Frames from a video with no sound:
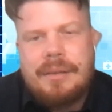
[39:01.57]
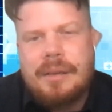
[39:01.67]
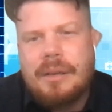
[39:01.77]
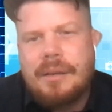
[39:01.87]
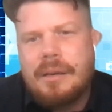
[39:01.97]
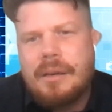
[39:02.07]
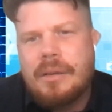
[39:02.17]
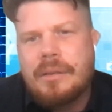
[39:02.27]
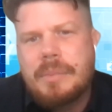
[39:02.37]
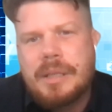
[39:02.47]
So
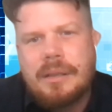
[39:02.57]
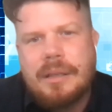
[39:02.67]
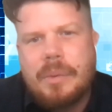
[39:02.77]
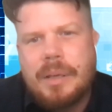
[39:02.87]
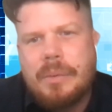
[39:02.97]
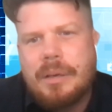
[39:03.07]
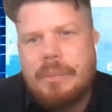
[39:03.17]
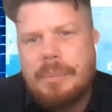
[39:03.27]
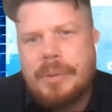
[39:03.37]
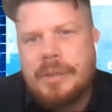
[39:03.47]
ultimately we want to
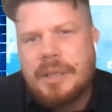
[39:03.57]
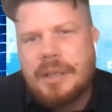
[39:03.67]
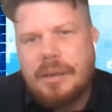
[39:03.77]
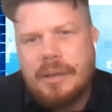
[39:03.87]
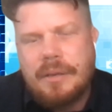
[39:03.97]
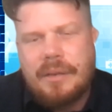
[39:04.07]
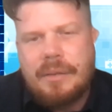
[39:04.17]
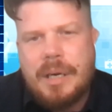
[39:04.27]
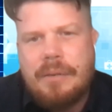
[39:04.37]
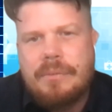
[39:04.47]
be pushing kind of smart